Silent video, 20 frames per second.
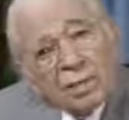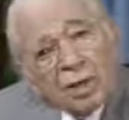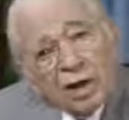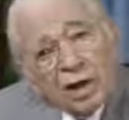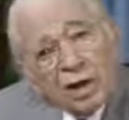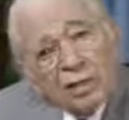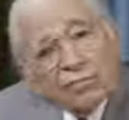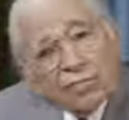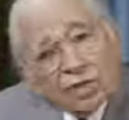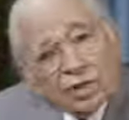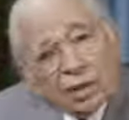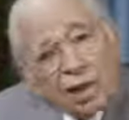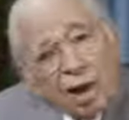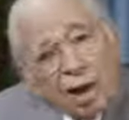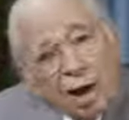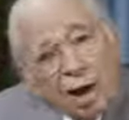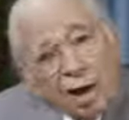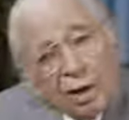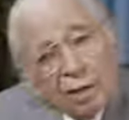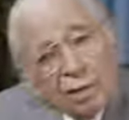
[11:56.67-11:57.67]
believe in
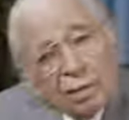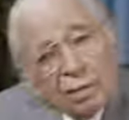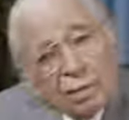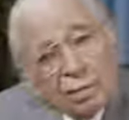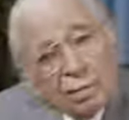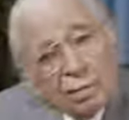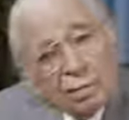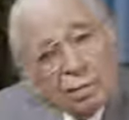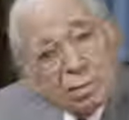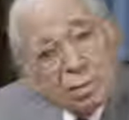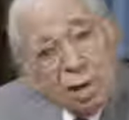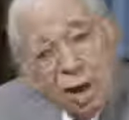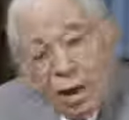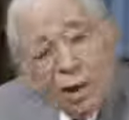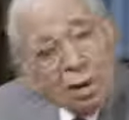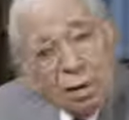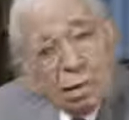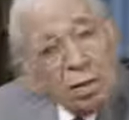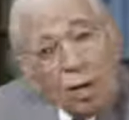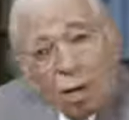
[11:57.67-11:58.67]
God?
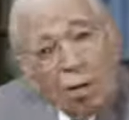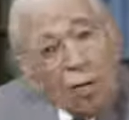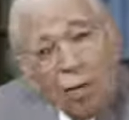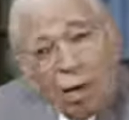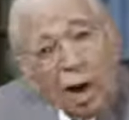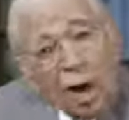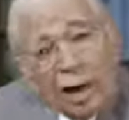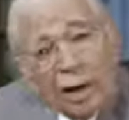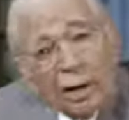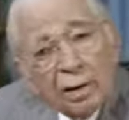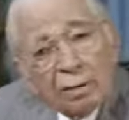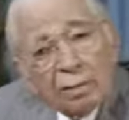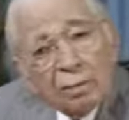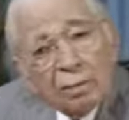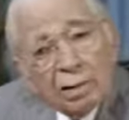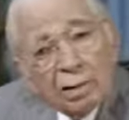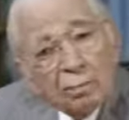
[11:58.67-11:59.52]
I didn't know why.